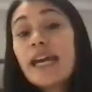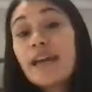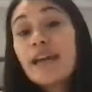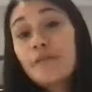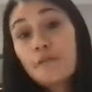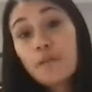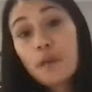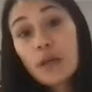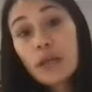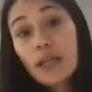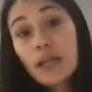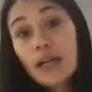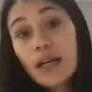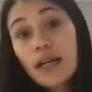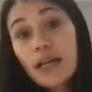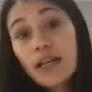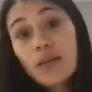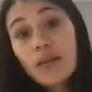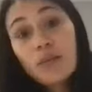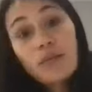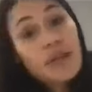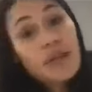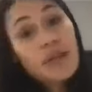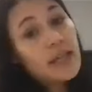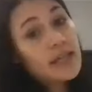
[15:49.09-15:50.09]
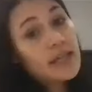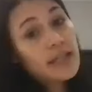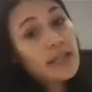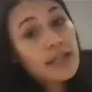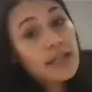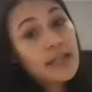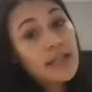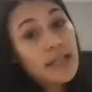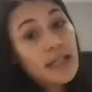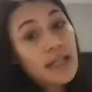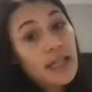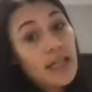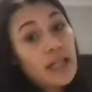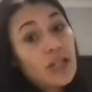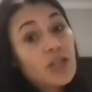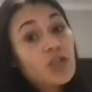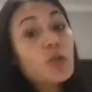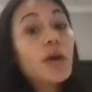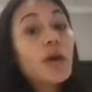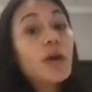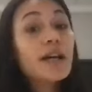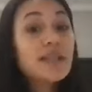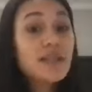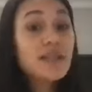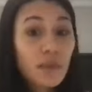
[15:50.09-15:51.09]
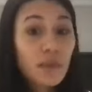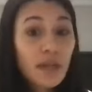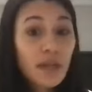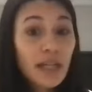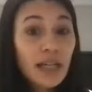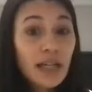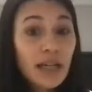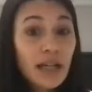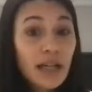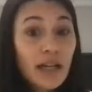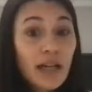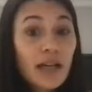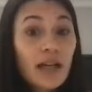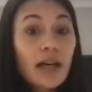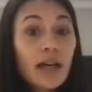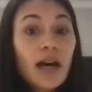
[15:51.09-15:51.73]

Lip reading: If we're lucky, we get to see a kid twice a week.